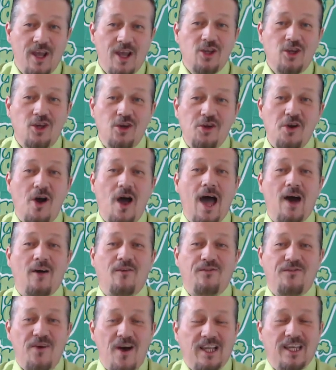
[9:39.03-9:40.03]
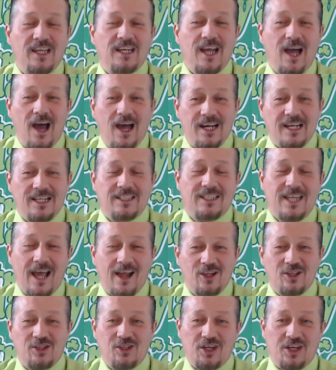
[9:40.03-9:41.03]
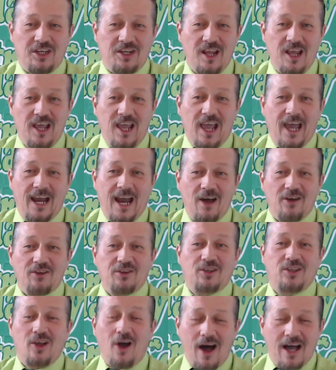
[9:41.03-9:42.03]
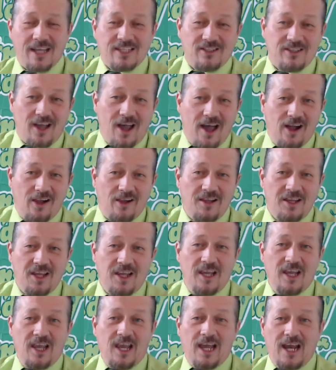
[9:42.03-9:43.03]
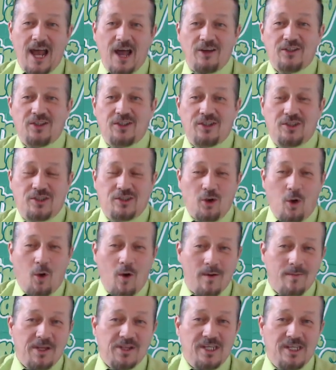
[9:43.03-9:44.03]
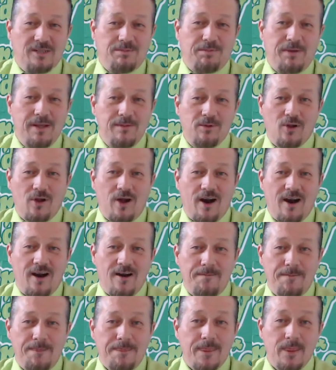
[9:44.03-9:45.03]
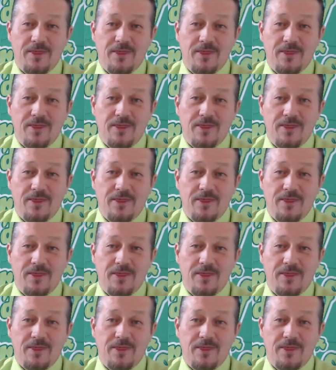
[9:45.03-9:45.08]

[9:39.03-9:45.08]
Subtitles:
You know how fucking unintelligent and how docile and how dormant these people are.